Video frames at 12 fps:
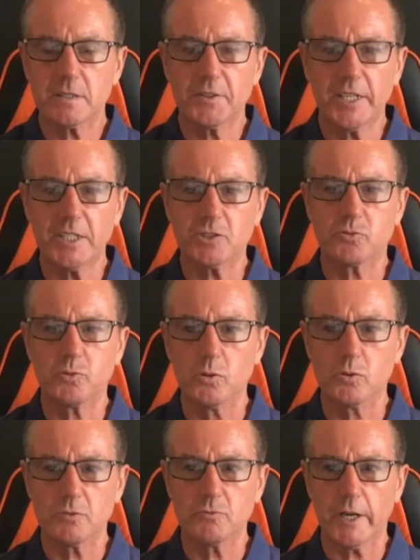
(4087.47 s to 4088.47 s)
these
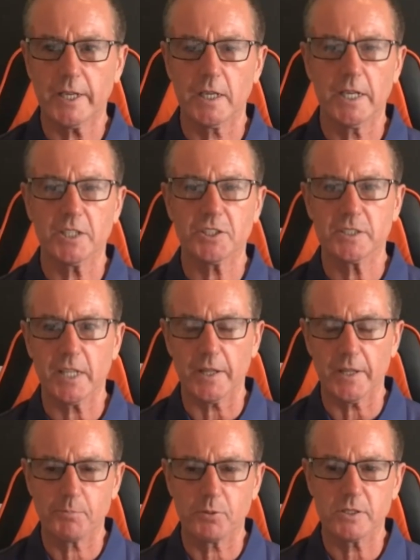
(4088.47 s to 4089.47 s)
rules and regulations that
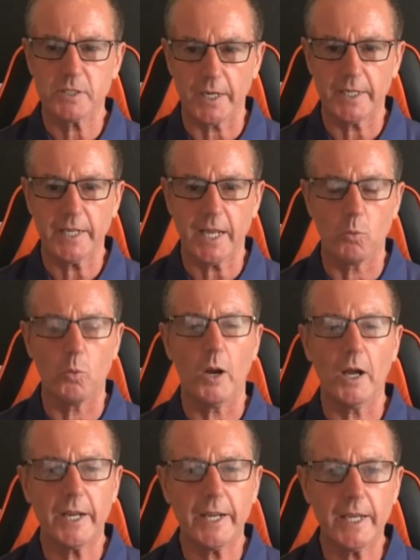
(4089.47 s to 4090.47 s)
they're presenting now
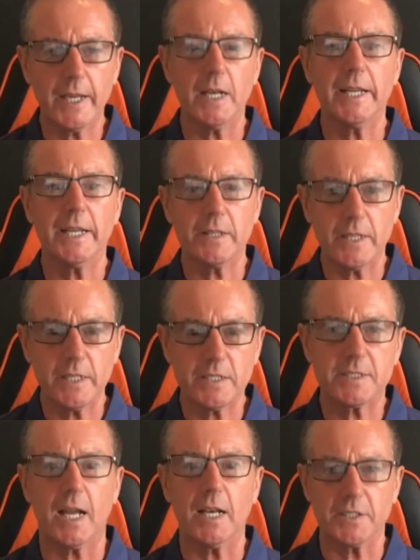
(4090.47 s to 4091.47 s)
are killing
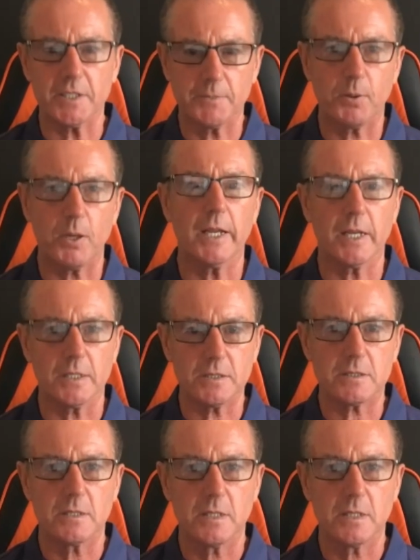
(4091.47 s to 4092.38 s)
these talented players